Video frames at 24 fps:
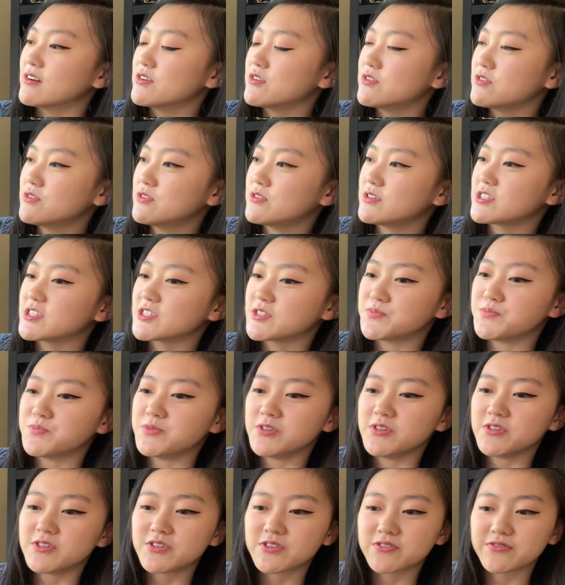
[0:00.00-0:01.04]
Ooh, it's
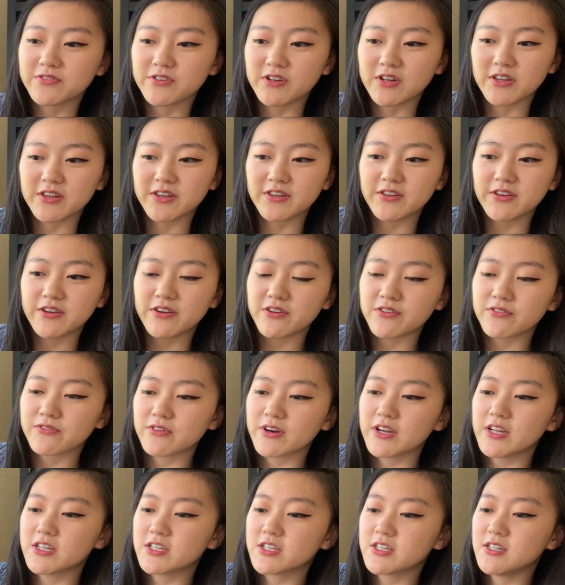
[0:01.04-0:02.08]
beautiful. The
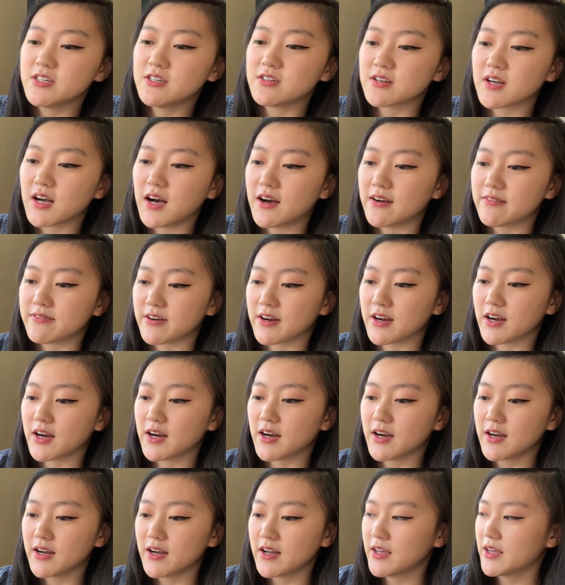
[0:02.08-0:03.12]
original
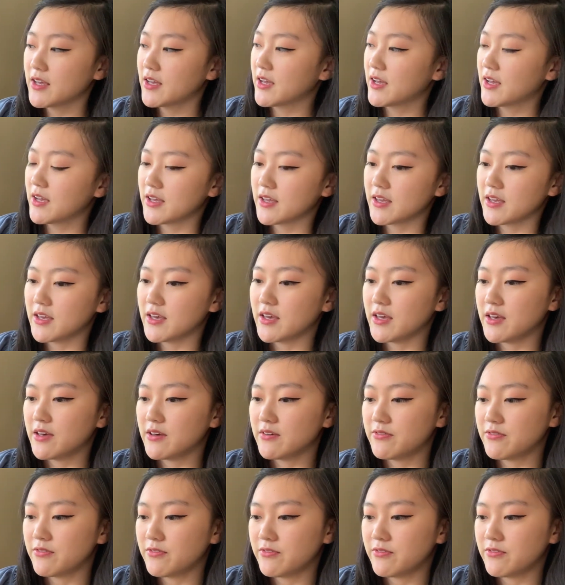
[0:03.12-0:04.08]
cover is